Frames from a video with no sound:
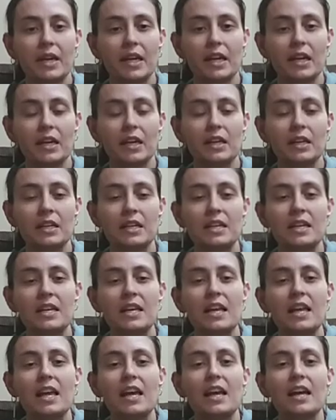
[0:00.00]
me
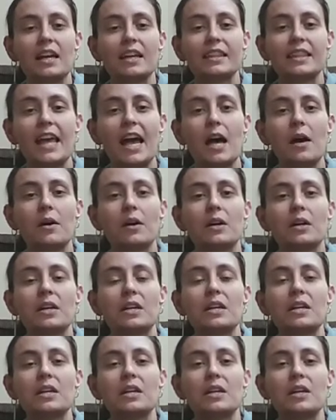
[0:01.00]
that
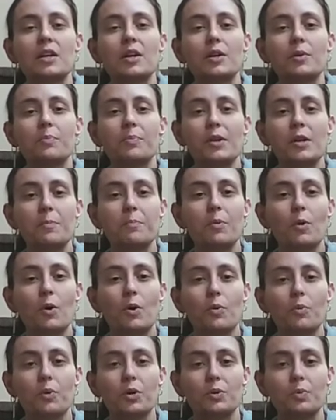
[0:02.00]

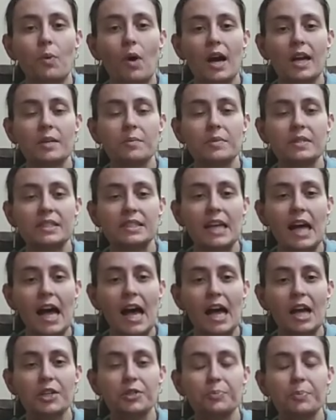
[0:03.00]
people would want a
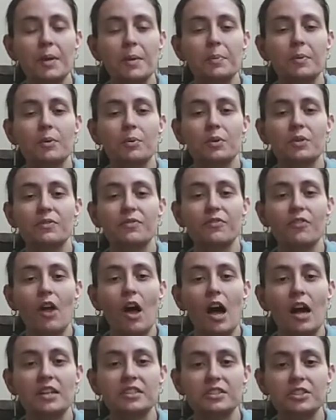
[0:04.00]
massage, people would
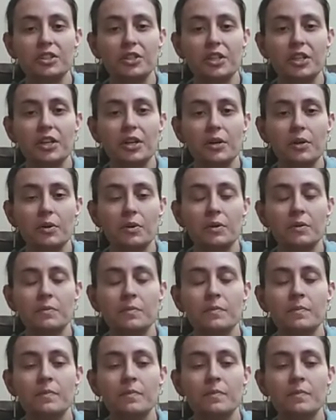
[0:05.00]
flock to you,